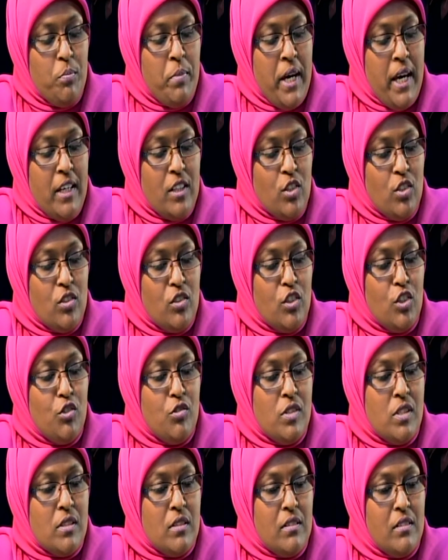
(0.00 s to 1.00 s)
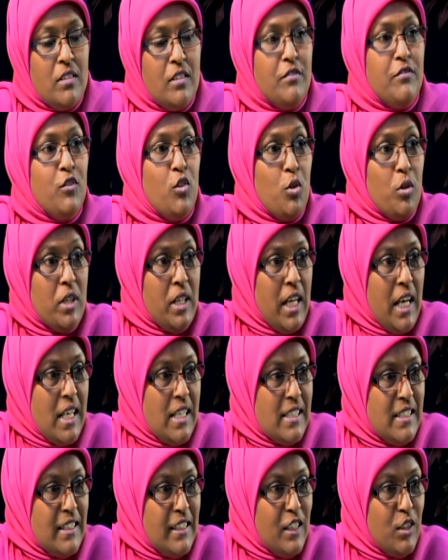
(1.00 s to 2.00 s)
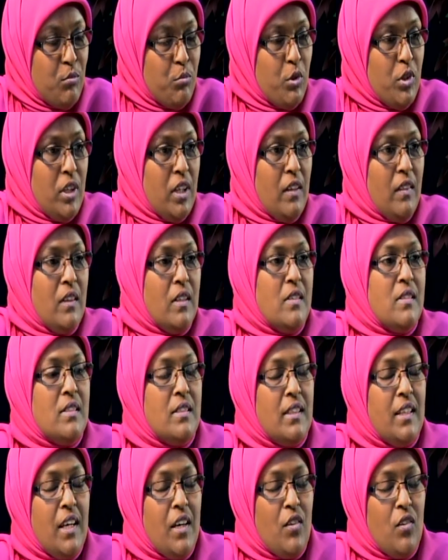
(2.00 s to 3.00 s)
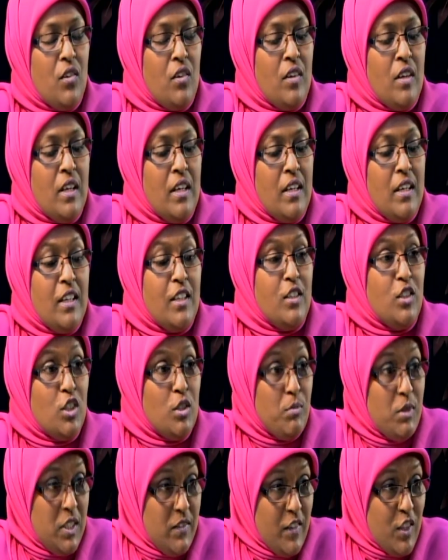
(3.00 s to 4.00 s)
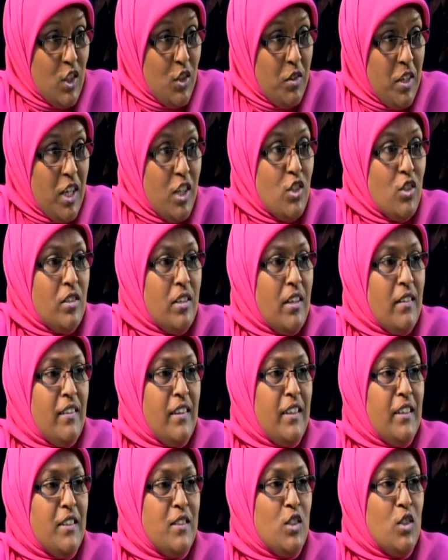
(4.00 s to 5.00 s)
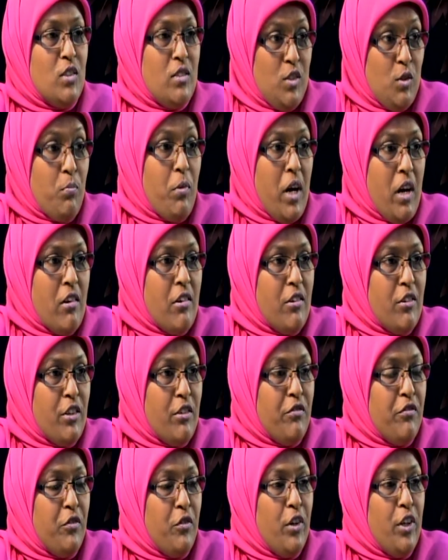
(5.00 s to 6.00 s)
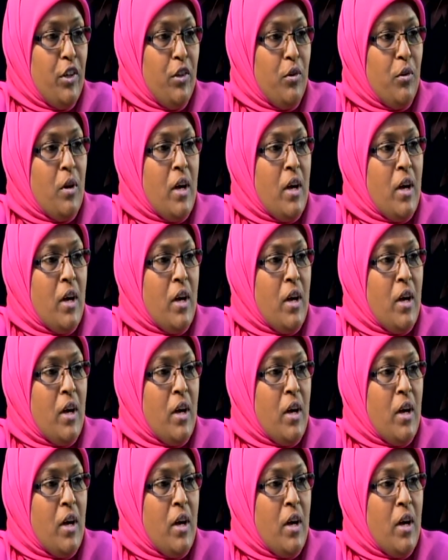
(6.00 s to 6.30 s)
passion and your skill of organizing and bringing things together in terms of education, I think is priority for you.